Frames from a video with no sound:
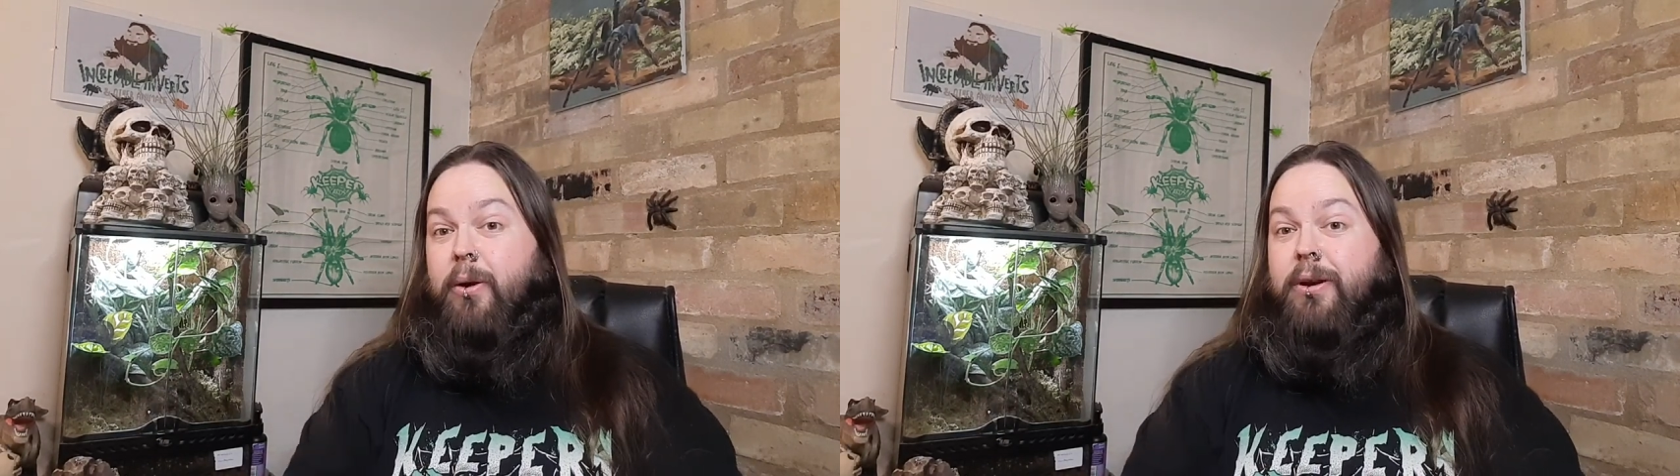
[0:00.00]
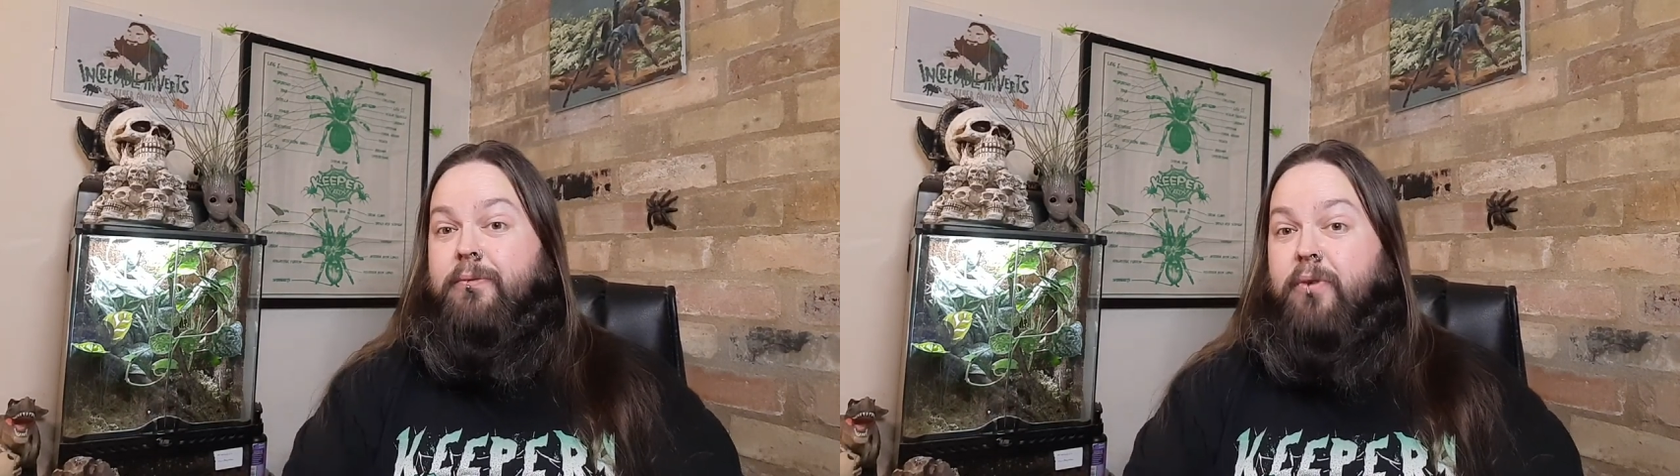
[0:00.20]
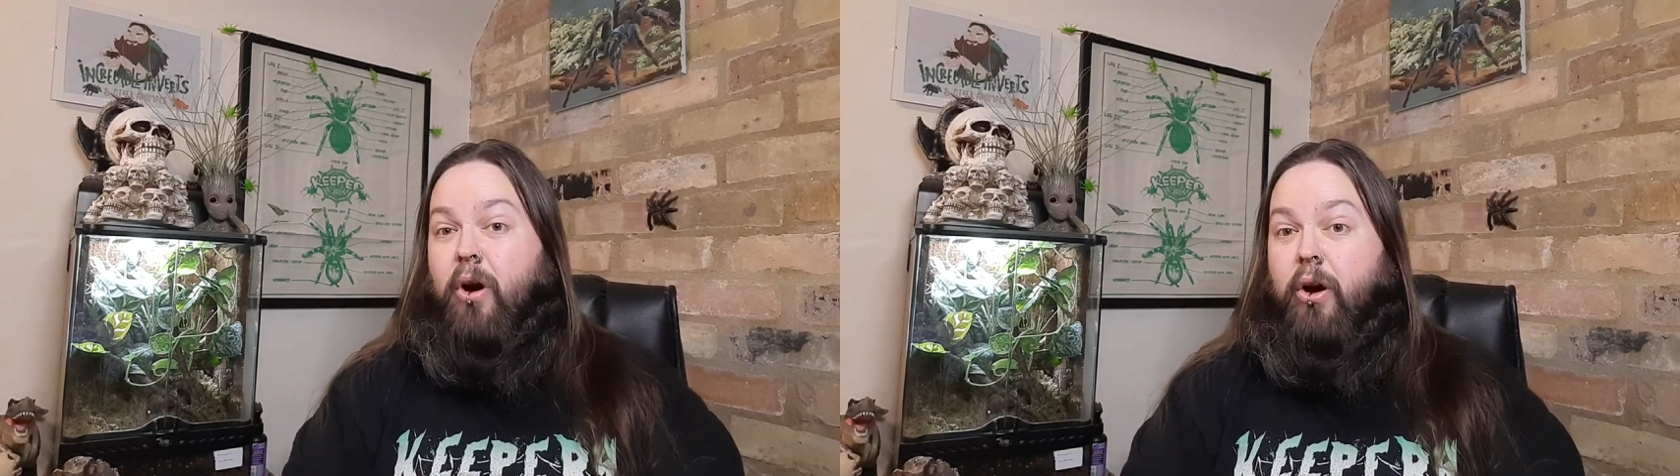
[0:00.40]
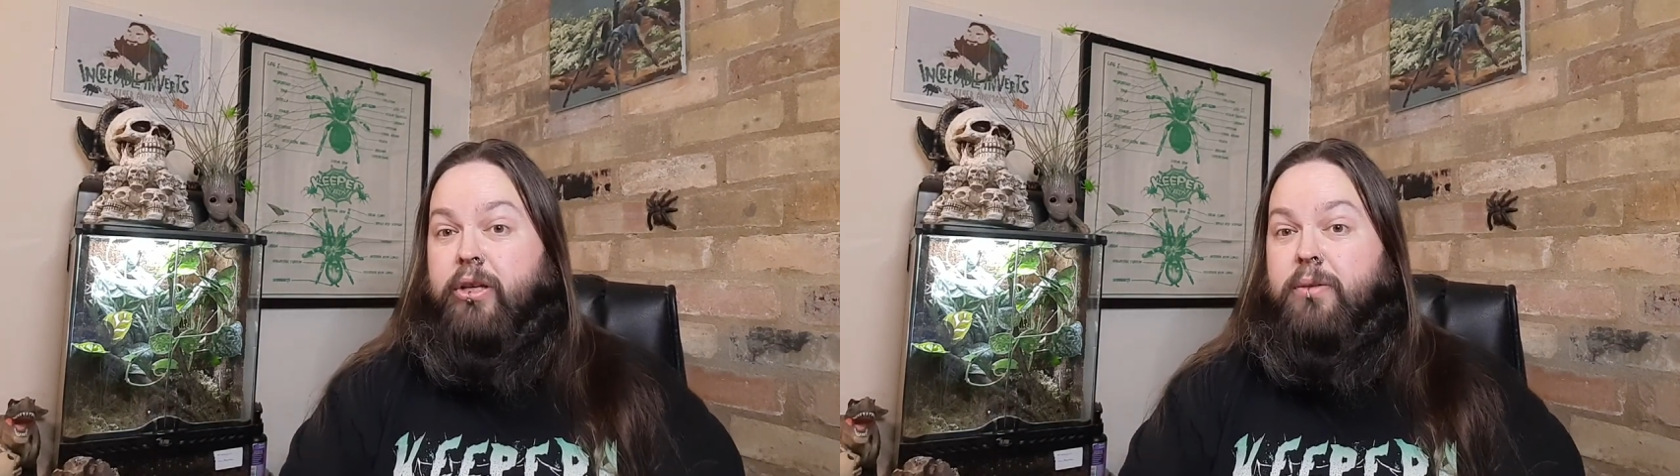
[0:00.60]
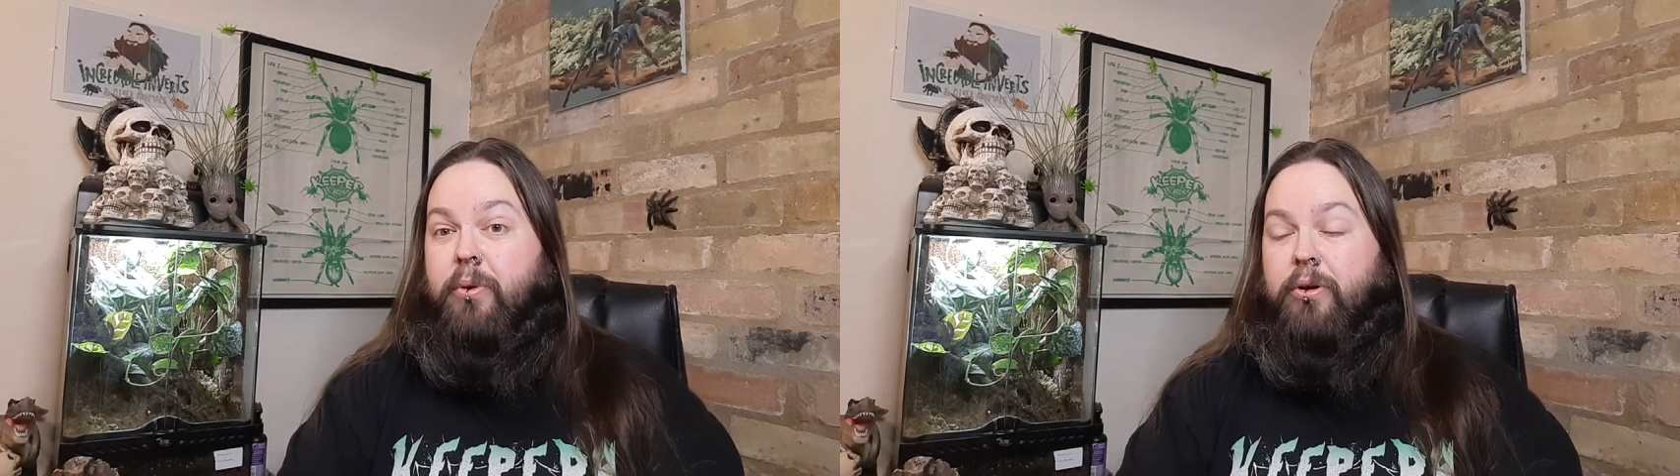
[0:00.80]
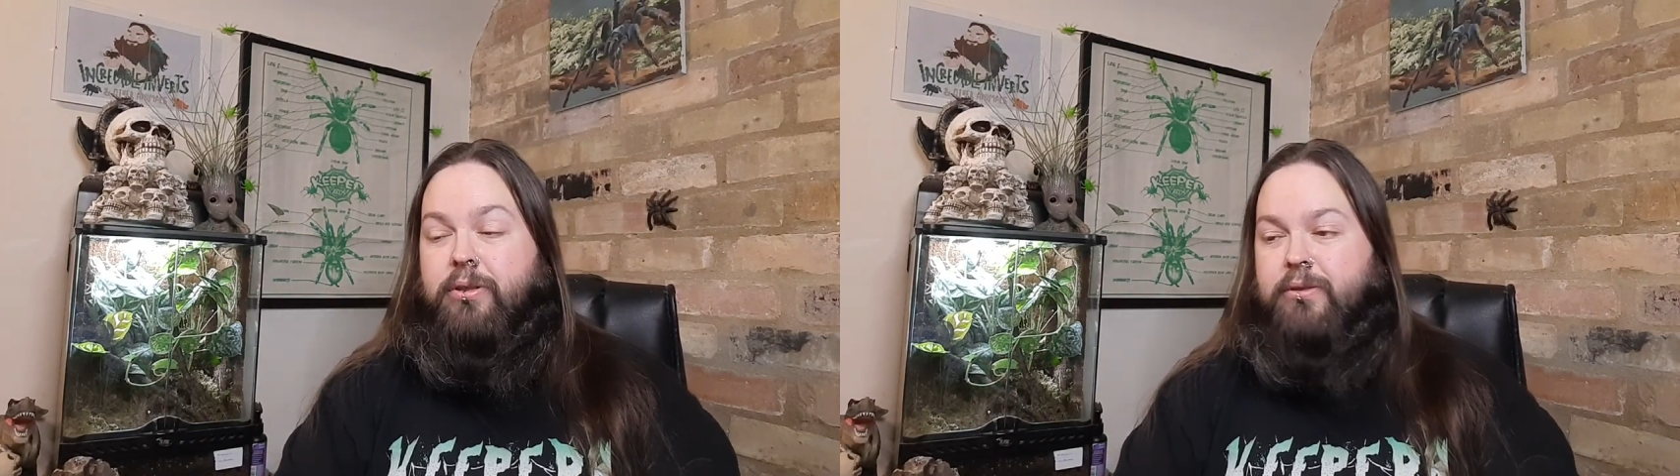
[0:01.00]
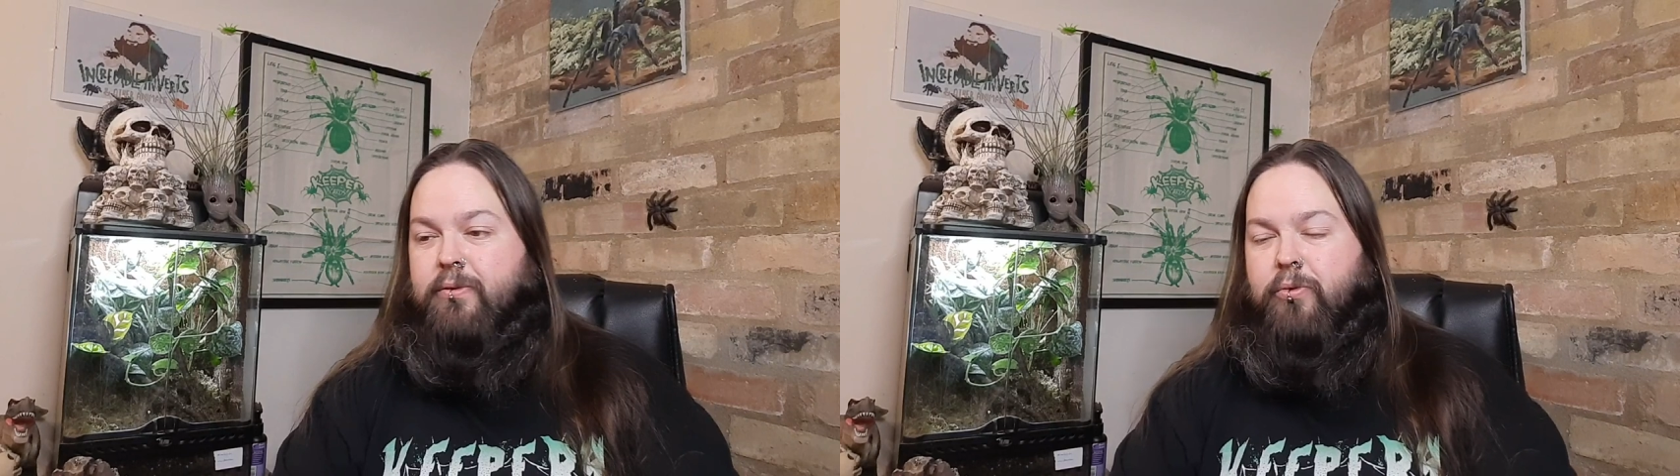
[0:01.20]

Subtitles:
out him for isopods.